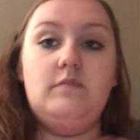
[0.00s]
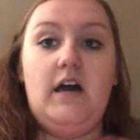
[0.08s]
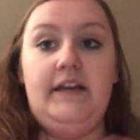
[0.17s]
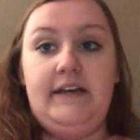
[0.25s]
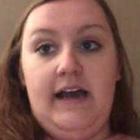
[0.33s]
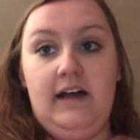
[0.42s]

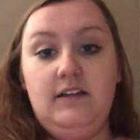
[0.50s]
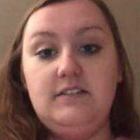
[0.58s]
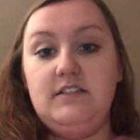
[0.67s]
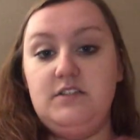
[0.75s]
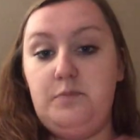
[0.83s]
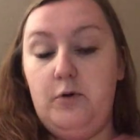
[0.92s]

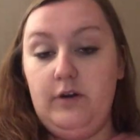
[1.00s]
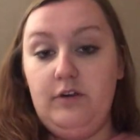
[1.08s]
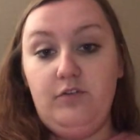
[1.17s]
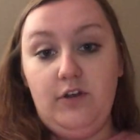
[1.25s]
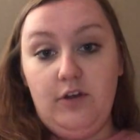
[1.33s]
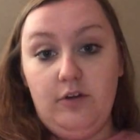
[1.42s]
analysis point
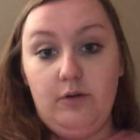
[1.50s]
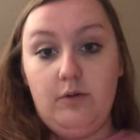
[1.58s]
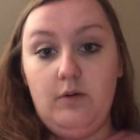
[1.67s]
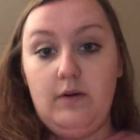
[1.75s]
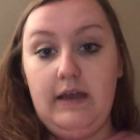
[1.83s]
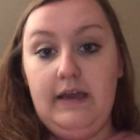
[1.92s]
of
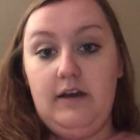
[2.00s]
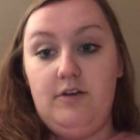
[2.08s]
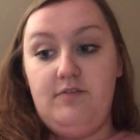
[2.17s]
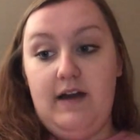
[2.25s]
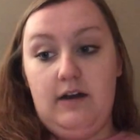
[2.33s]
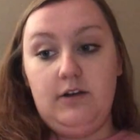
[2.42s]
view in
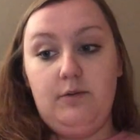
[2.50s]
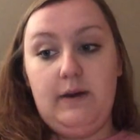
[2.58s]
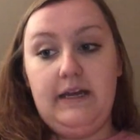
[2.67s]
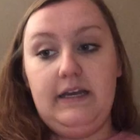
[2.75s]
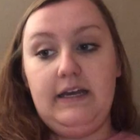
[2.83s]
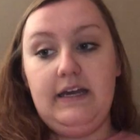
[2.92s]

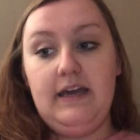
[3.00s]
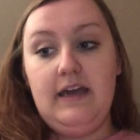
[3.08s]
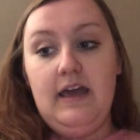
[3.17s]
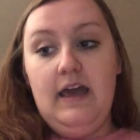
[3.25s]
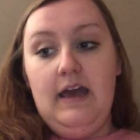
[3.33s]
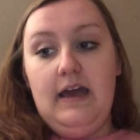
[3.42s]
evaluating it.
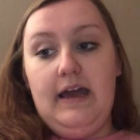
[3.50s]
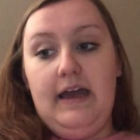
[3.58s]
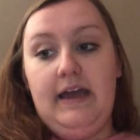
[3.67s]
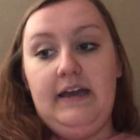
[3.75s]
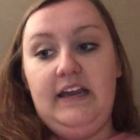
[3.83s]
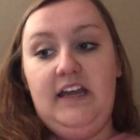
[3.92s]

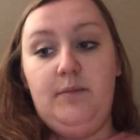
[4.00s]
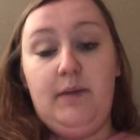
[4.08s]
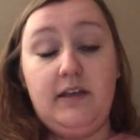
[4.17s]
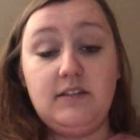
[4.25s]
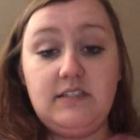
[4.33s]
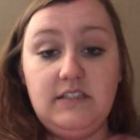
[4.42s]
And he
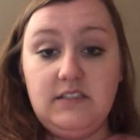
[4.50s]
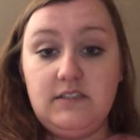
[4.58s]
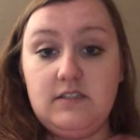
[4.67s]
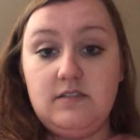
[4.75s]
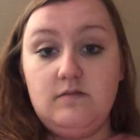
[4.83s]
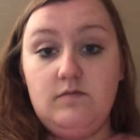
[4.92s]
makes
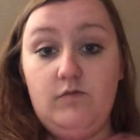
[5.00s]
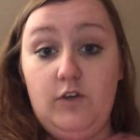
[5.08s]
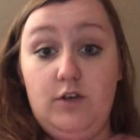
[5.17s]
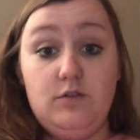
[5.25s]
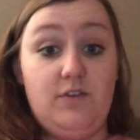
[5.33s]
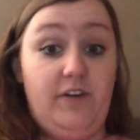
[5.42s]
his
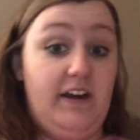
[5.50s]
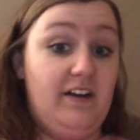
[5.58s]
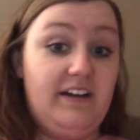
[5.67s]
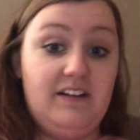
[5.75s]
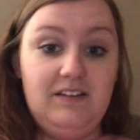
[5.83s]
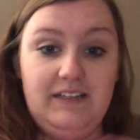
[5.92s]
views
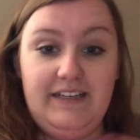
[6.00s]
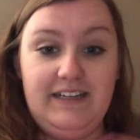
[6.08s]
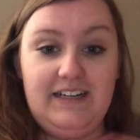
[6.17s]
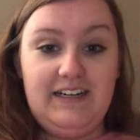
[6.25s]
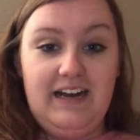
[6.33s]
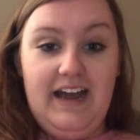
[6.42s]
very
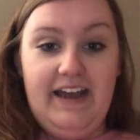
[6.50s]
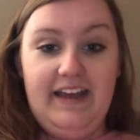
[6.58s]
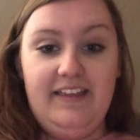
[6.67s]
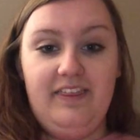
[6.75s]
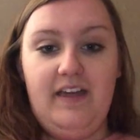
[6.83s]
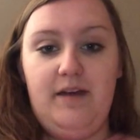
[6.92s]
clear,
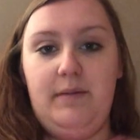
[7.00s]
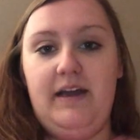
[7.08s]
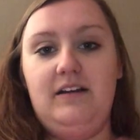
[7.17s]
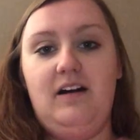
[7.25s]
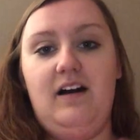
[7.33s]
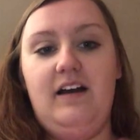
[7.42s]
and they
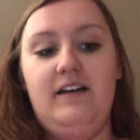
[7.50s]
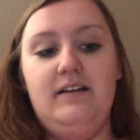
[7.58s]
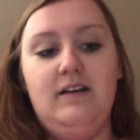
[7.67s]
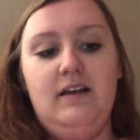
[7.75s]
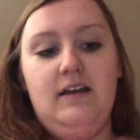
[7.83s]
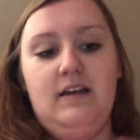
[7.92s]
may not
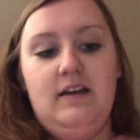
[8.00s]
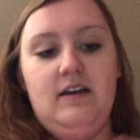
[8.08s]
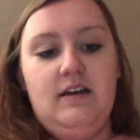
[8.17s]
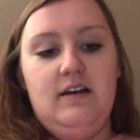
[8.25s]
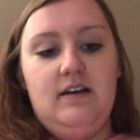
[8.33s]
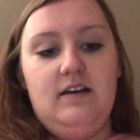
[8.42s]

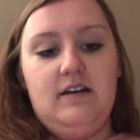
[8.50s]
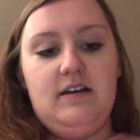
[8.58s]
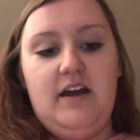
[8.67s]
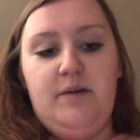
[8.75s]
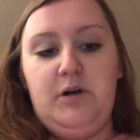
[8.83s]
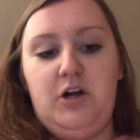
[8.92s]

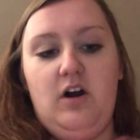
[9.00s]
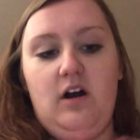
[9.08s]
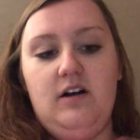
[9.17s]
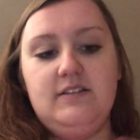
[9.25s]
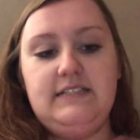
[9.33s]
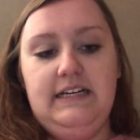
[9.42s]
come
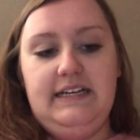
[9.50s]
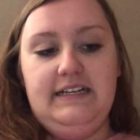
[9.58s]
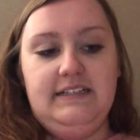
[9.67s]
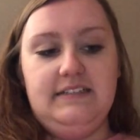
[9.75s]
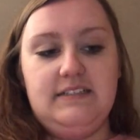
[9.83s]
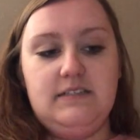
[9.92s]
across
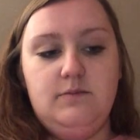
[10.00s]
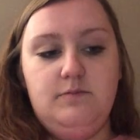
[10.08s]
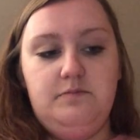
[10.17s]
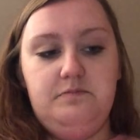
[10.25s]
as